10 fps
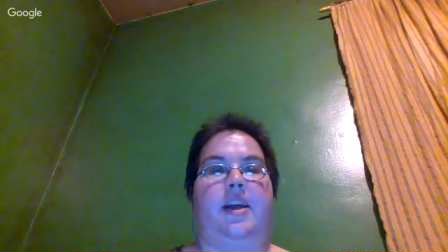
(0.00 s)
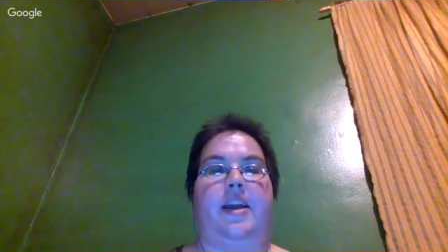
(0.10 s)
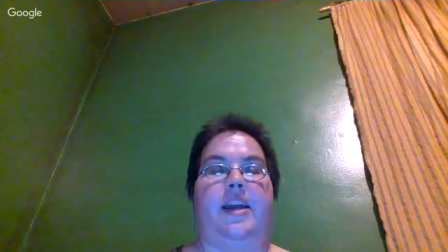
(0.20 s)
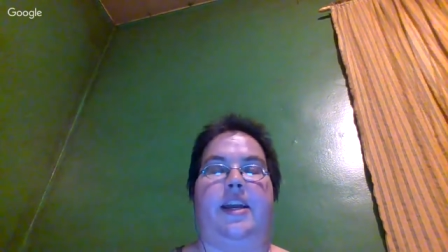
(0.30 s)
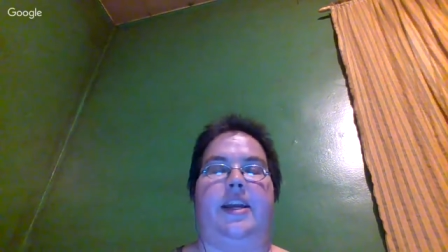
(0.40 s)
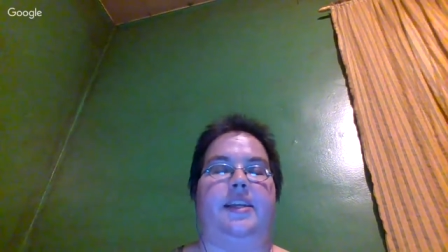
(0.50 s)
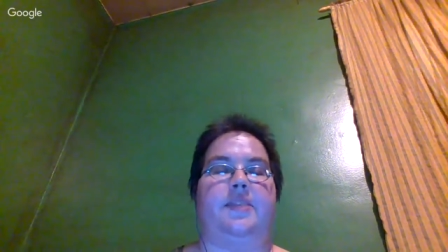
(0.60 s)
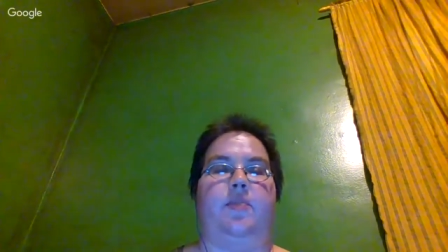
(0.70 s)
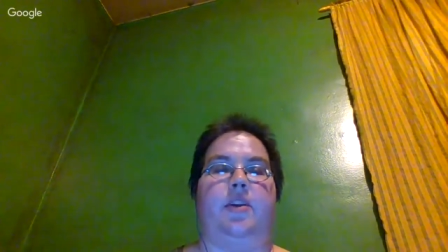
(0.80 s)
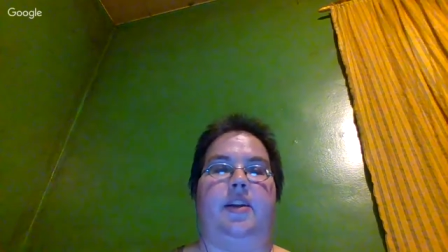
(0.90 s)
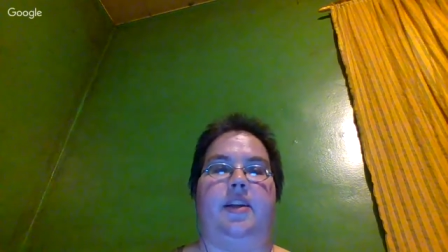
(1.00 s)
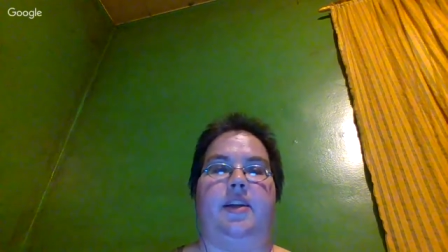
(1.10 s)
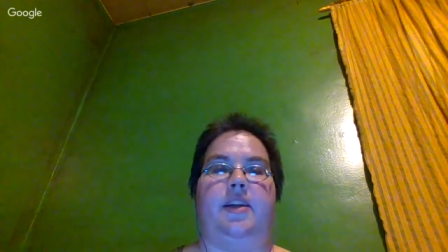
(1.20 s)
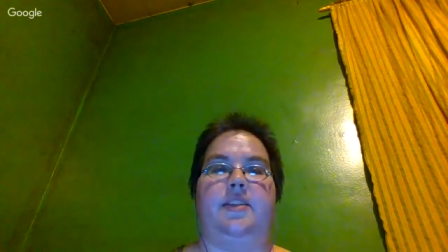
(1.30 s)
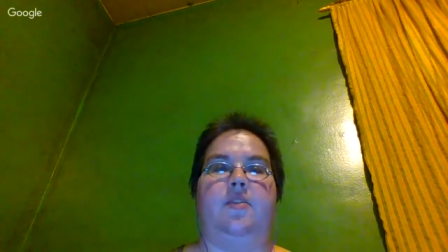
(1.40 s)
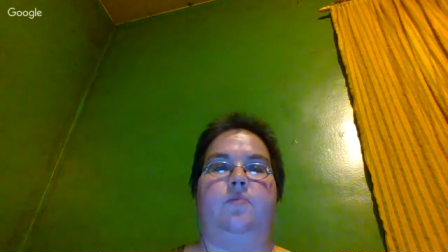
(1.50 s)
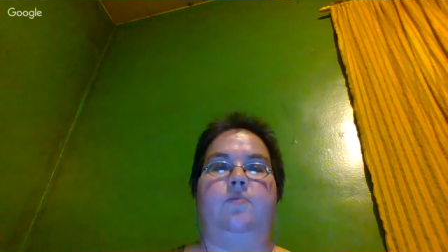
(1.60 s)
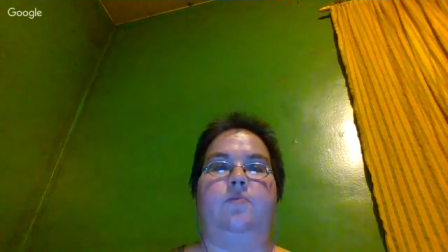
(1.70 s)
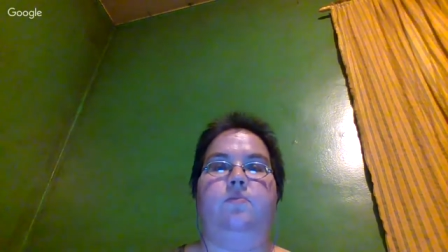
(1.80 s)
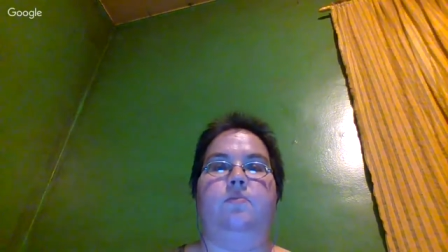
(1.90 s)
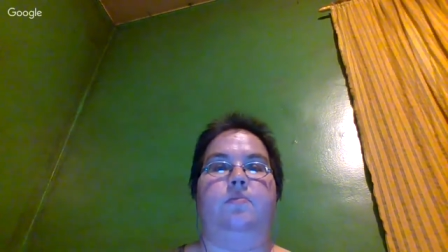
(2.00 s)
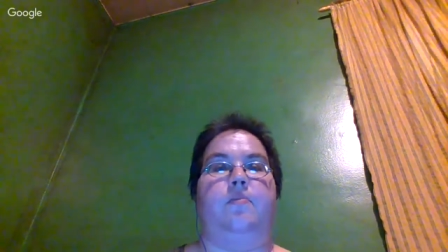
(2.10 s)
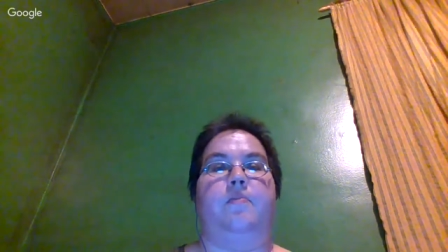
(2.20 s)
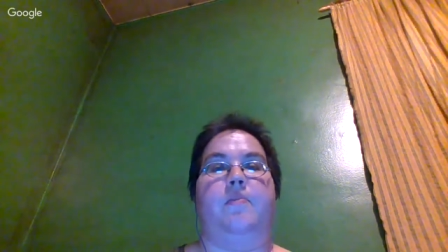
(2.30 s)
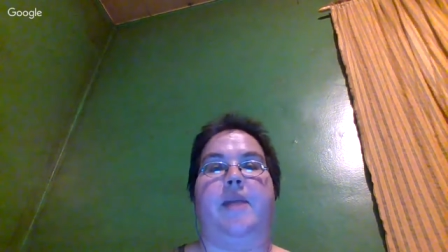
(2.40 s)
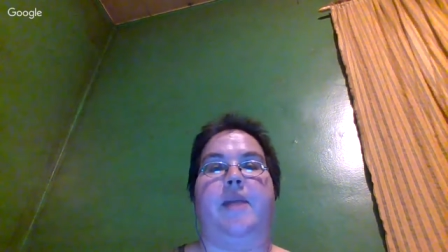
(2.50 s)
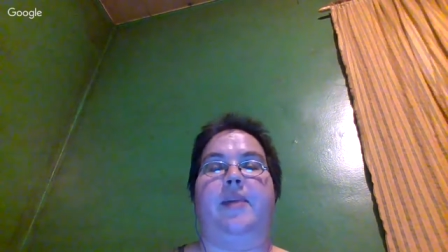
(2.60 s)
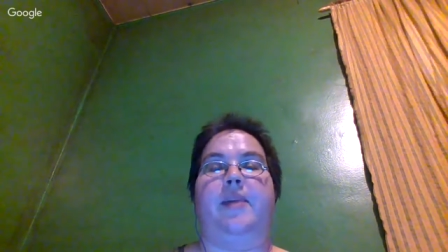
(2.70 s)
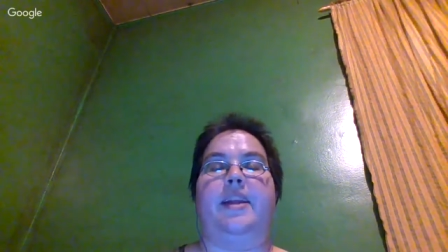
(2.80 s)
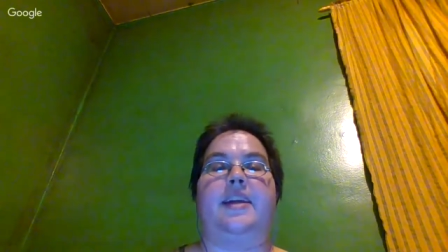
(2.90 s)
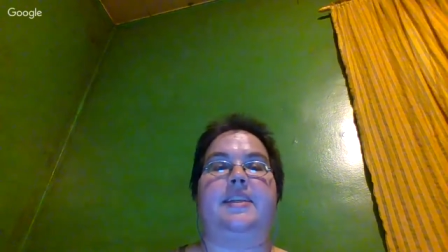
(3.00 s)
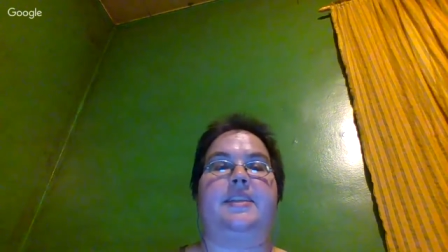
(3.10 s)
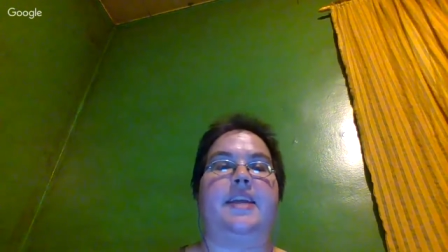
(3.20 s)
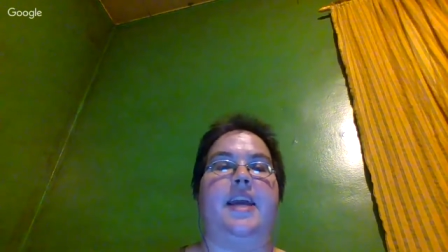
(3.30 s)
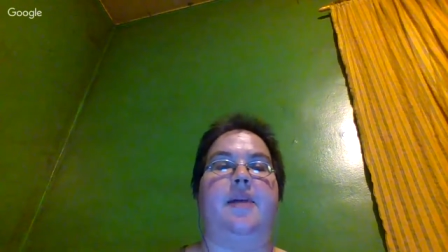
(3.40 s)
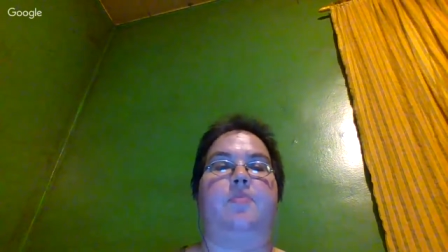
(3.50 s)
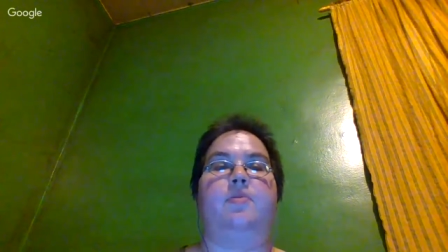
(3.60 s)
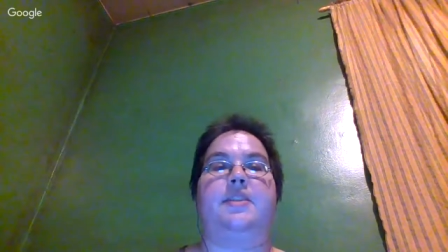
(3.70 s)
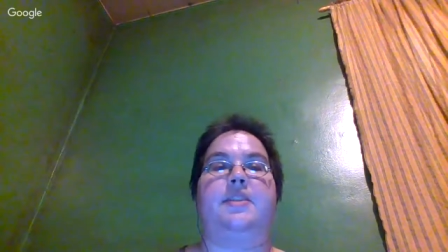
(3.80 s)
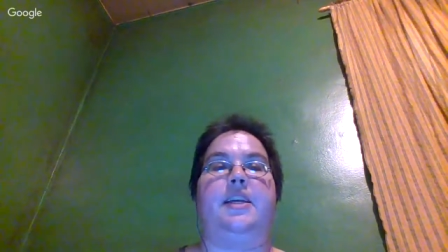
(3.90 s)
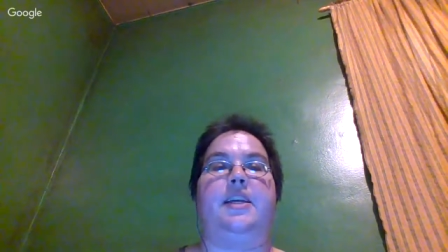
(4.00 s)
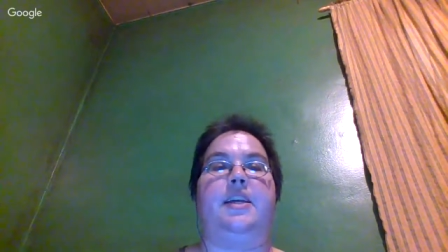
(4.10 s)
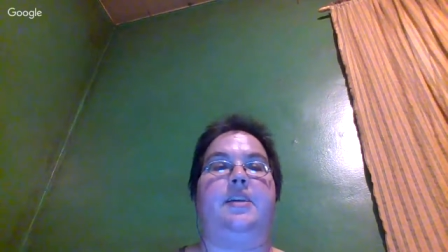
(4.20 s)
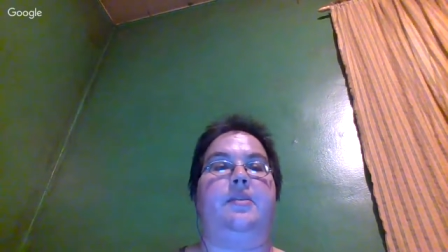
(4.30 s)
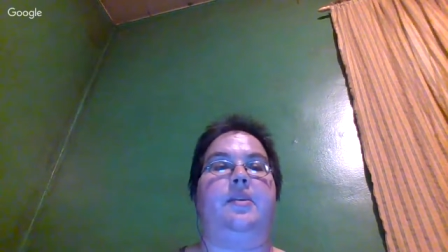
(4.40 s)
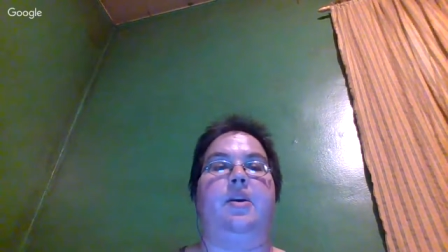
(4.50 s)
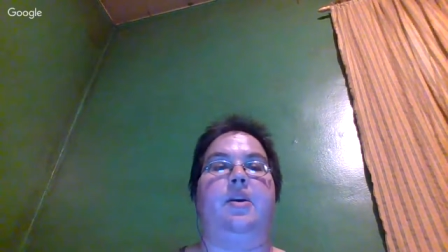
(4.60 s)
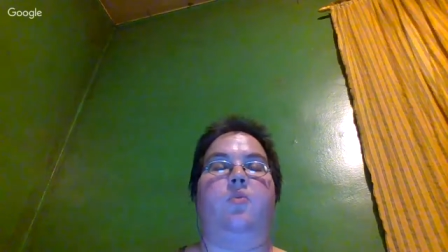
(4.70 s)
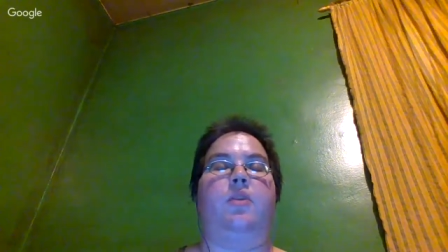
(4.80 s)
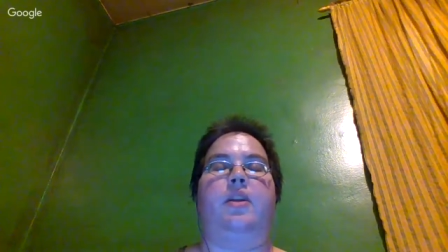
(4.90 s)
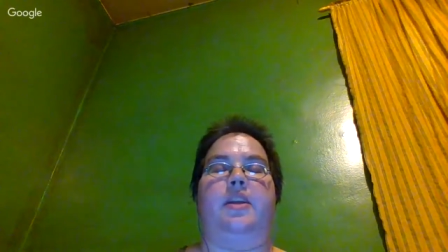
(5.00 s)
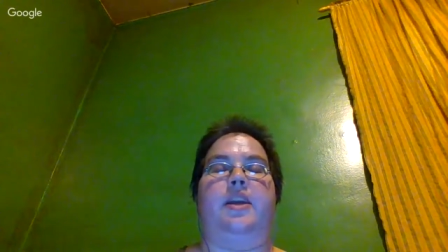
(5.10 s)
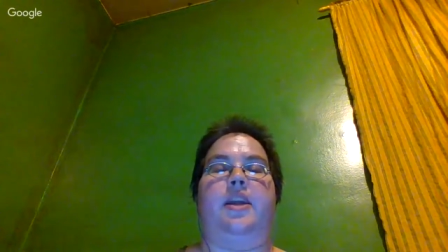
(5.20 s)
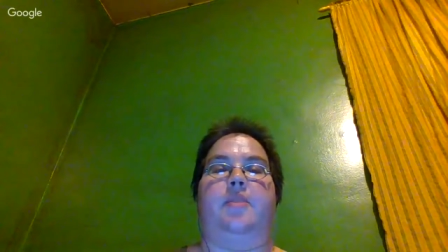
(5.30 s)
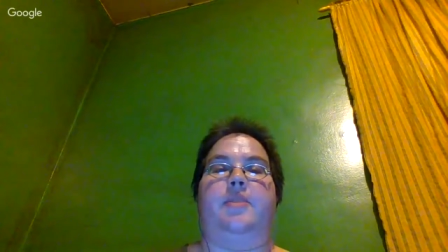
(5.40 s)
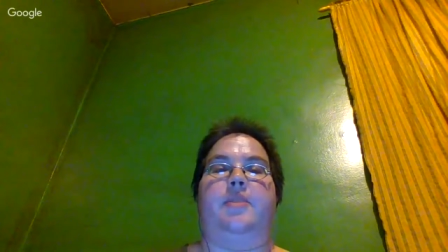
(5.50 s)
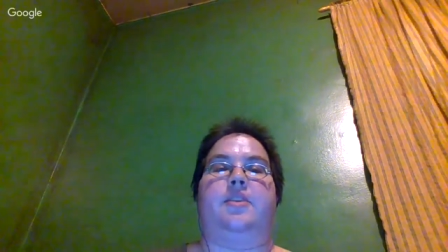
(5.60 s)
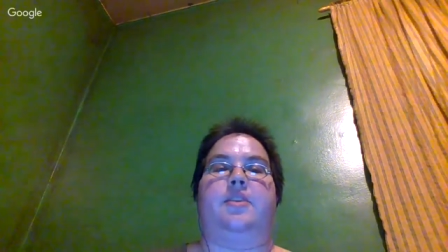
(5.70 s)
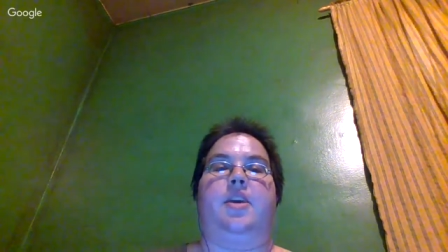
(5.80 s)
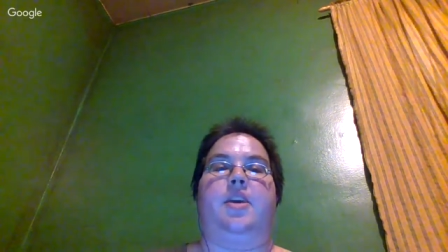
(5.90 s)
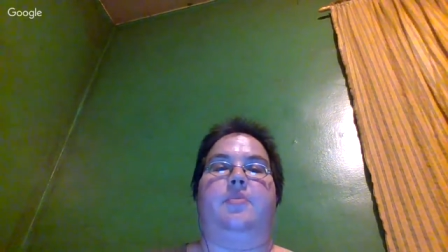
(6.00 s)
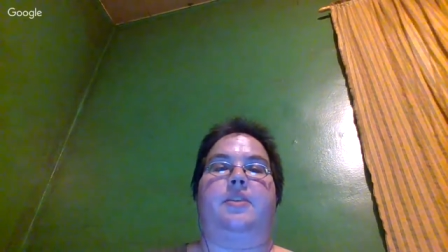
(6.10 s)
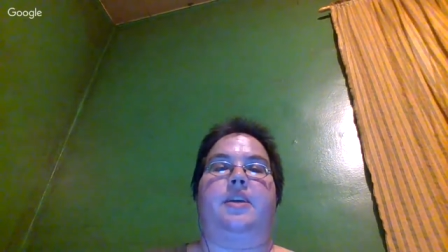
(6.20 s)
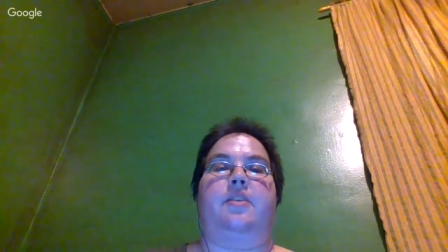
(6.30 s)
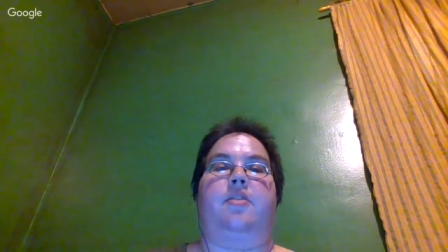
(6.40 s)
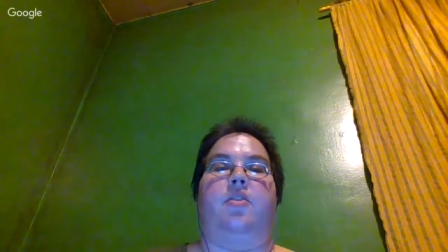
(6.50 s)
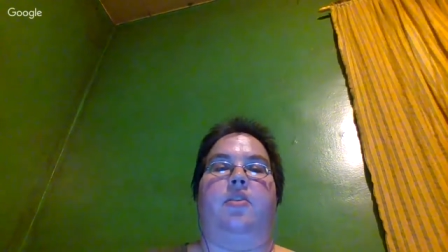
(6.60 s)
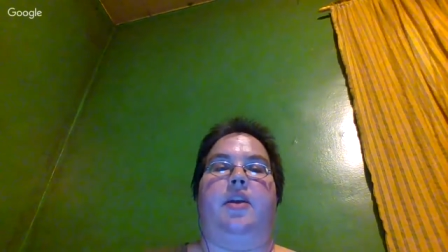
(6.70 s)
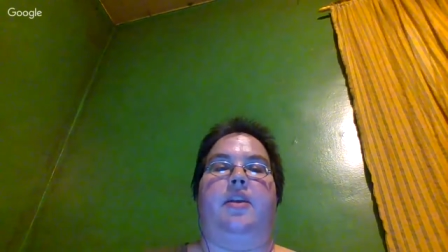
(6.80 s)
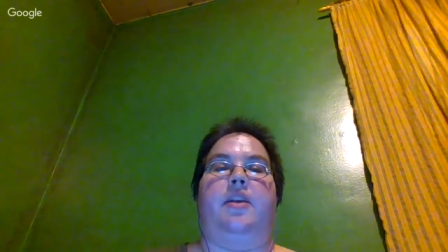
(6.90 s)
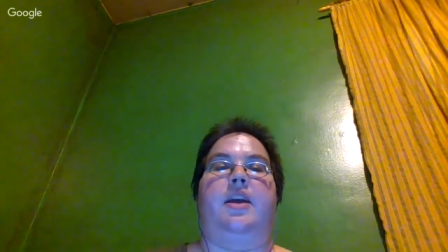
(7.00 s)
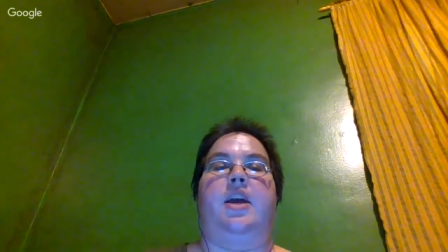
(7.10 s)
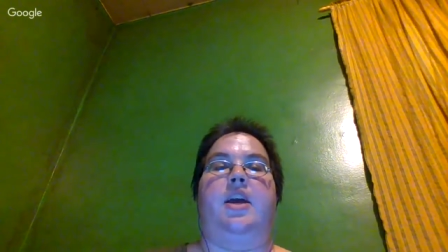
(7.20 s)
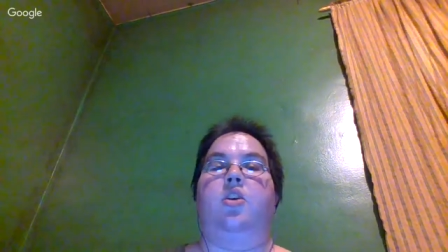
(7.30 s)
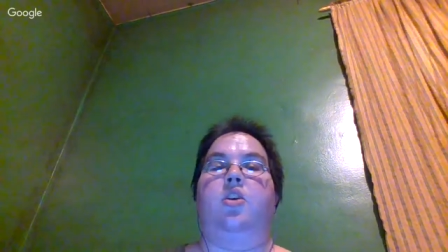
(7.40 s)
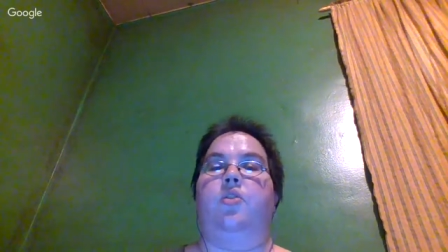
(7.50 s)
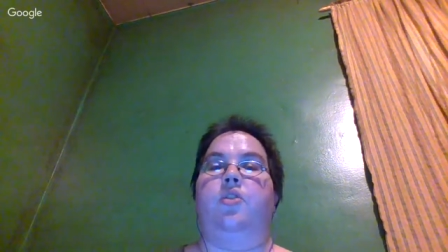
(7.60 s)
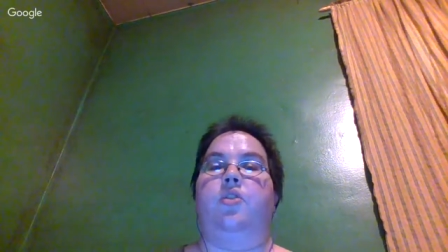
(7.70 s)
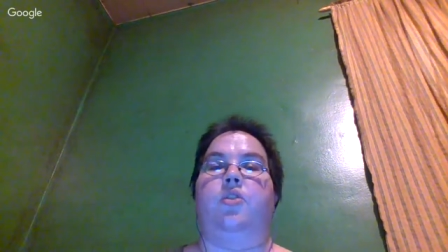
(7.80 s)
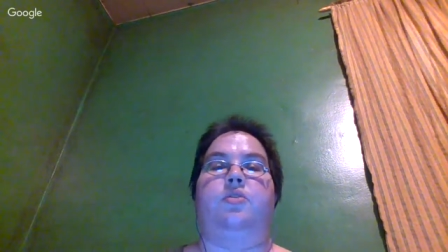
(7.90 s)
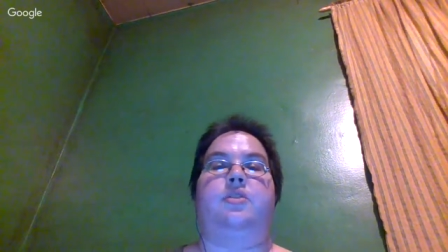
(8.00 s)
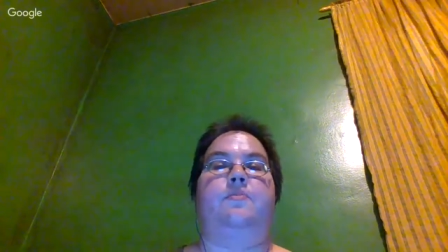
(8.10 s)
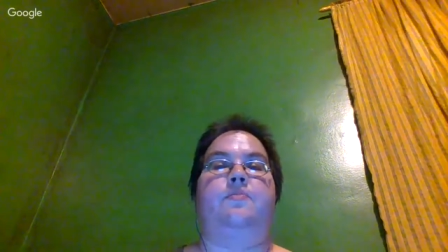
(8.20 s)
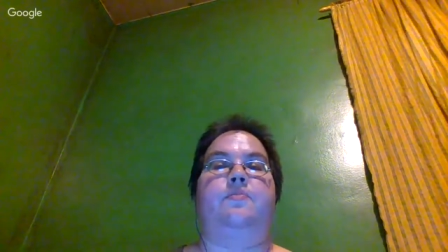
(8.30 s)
again, it is what it is. So maybe next camp we'll see one of the NWSL keepers get called in. Who knows?